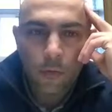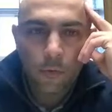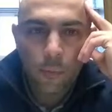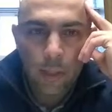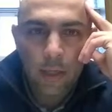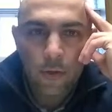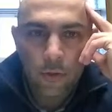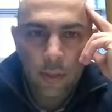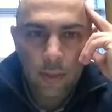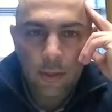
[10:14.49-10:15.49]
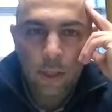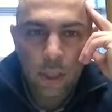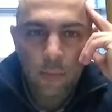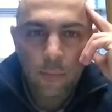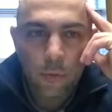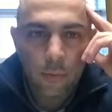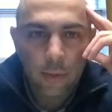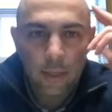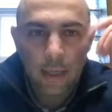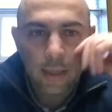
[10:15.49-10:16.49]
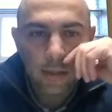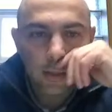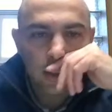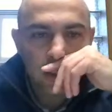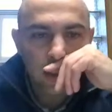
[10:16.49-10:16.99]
would be interested in the GLP-1 medications.